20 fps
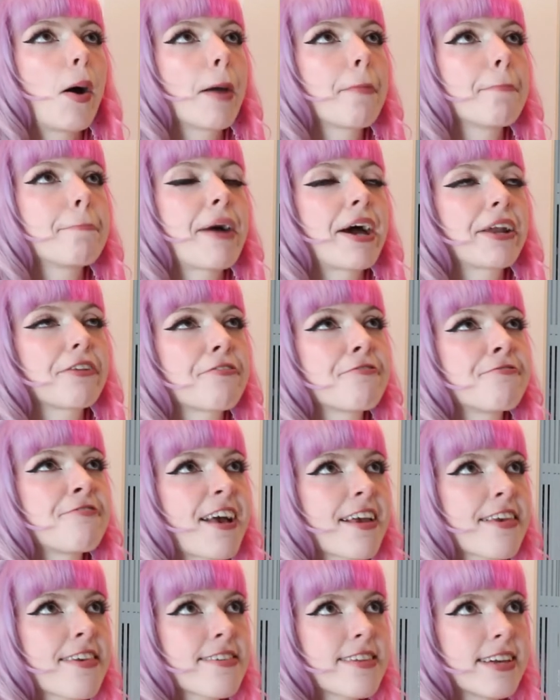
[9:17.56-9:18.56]
I
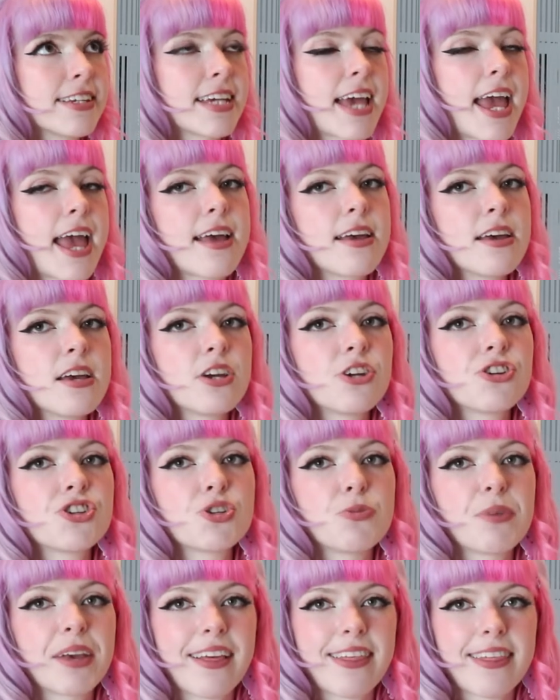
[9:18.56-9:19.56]
manifested it
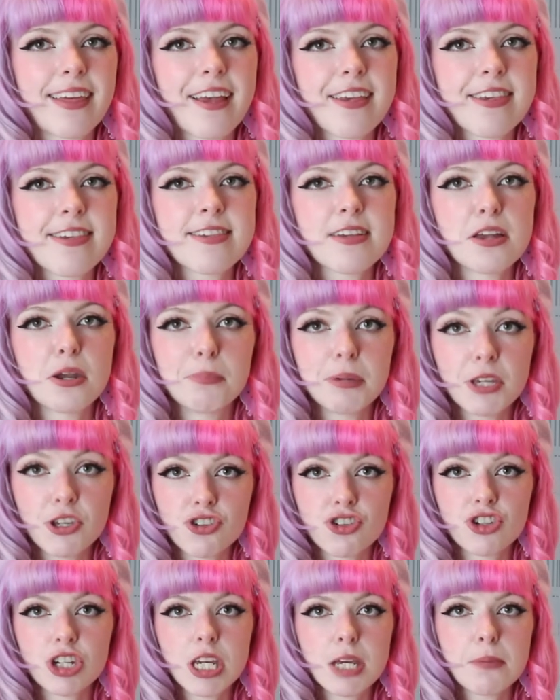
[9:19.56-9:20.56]
to exist and be
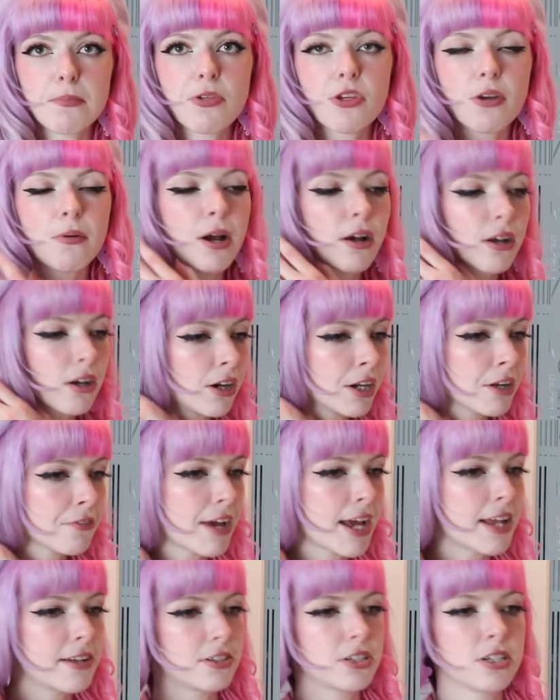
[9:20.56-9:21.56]
cheap. So I've kind
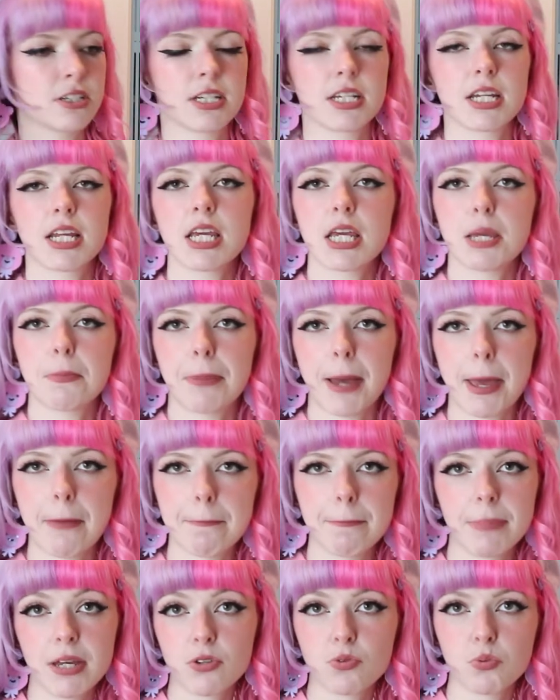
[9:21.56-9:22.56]
of entered an
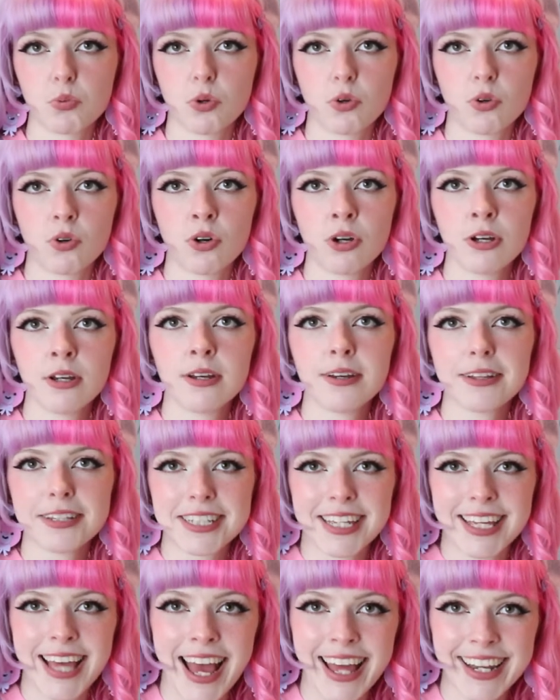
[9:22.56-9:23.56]
eBay bid war
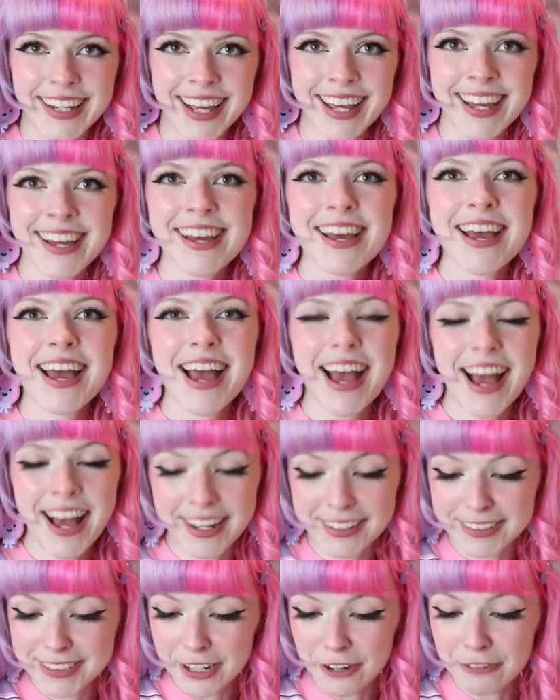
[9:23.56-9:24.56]
to get it,
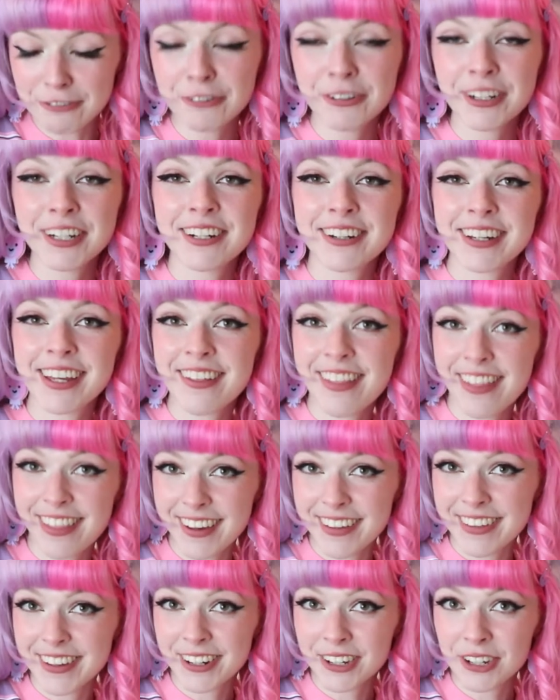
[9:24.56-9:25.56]
and I have really lucky to
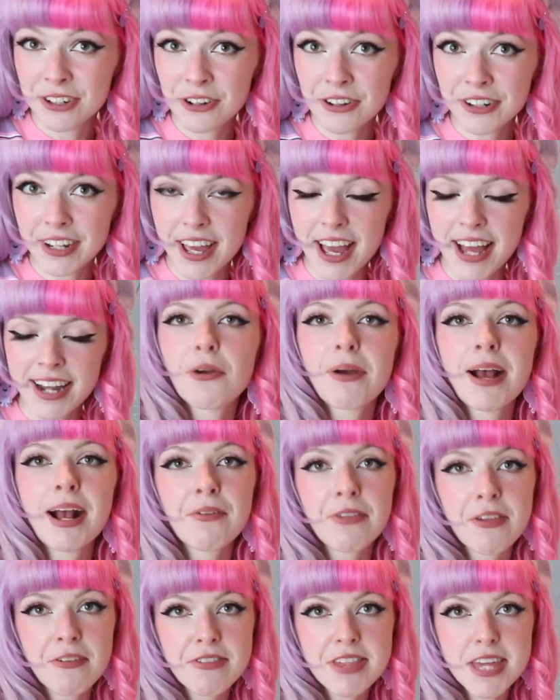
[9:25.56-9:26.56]
say that I got it. So
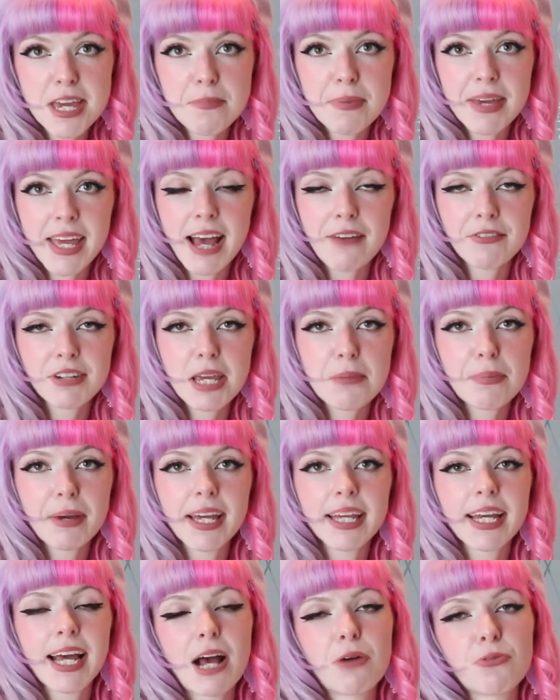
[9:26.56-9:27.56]
House of CB have an
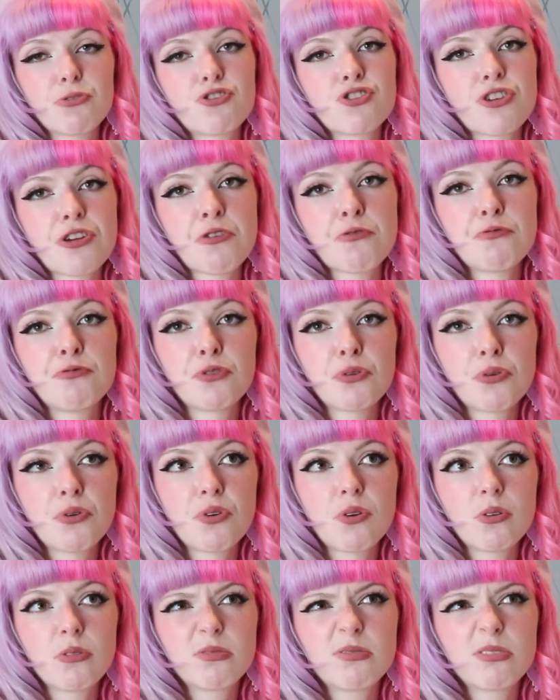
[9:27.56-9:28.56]
eBay account just
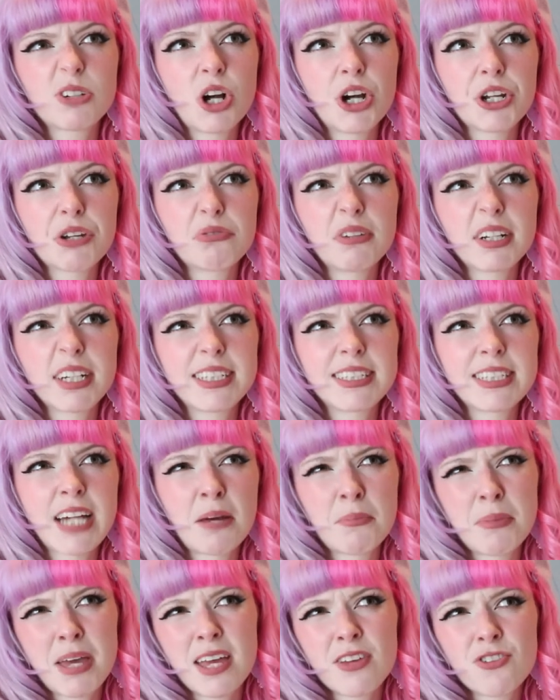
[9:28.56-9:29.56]
for kind of like
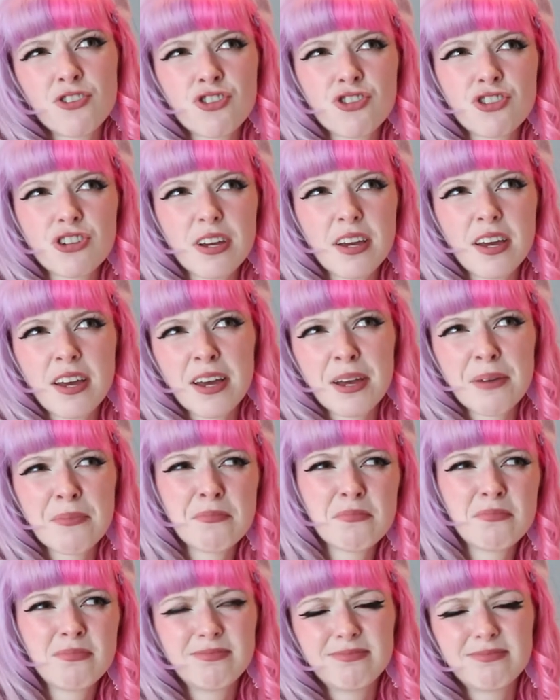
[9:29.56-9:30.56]
damaged
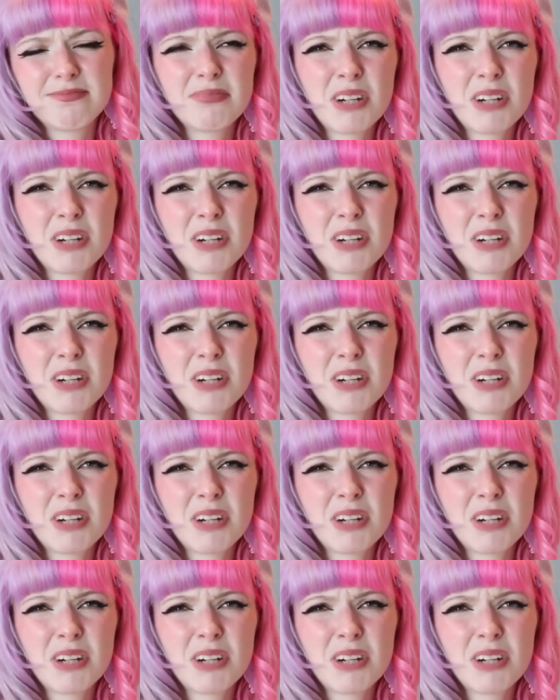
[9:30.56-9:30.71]
um,